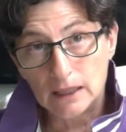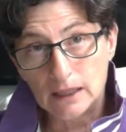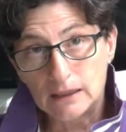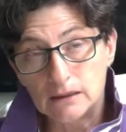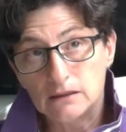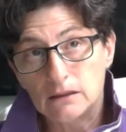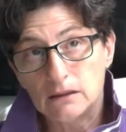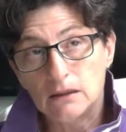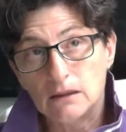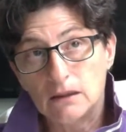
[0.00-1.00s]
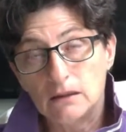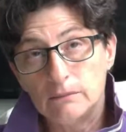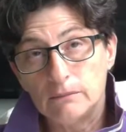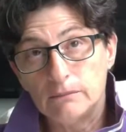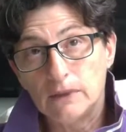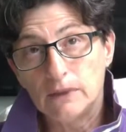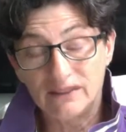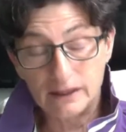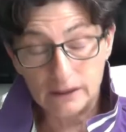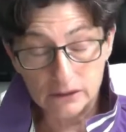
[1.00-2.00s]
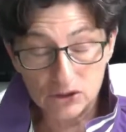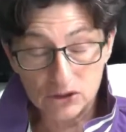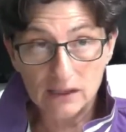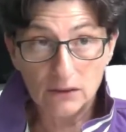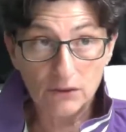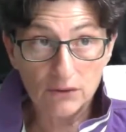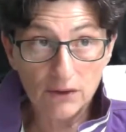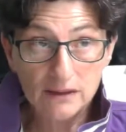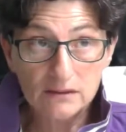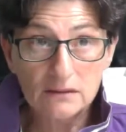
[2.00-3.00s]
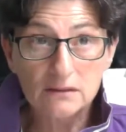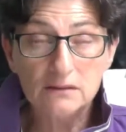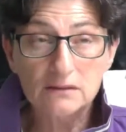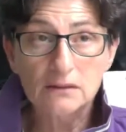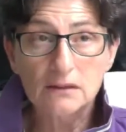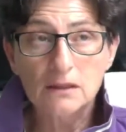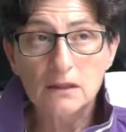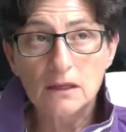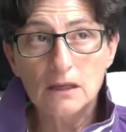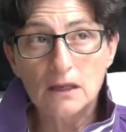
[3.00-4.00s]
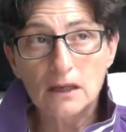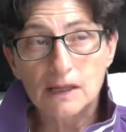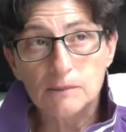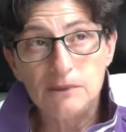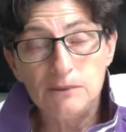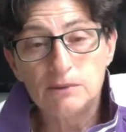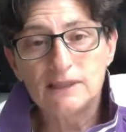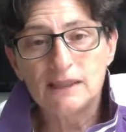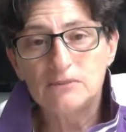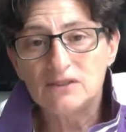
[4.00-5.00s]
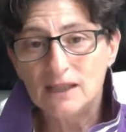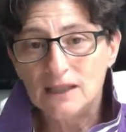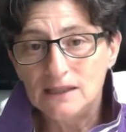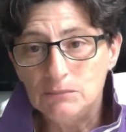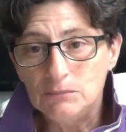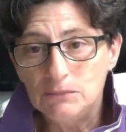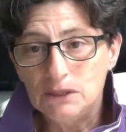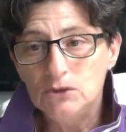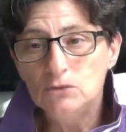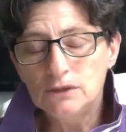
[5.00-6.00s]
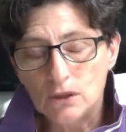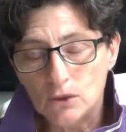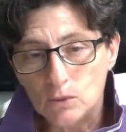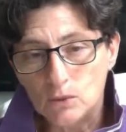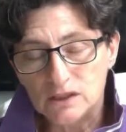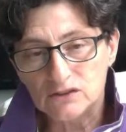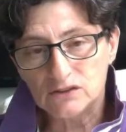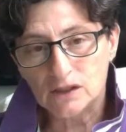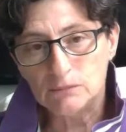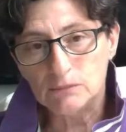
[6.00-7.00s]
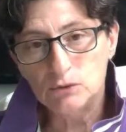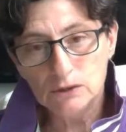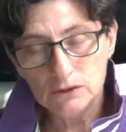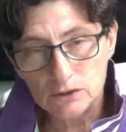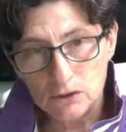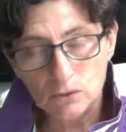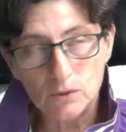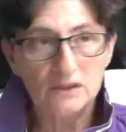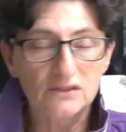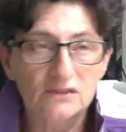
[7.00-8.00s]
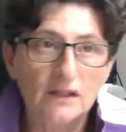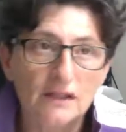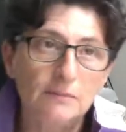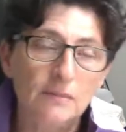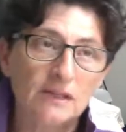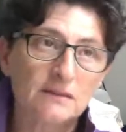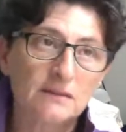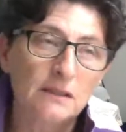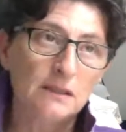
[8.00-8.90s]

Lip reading: And I think she had arthritis, and people kept telling me, you will know when it's time, you will know when it's time. But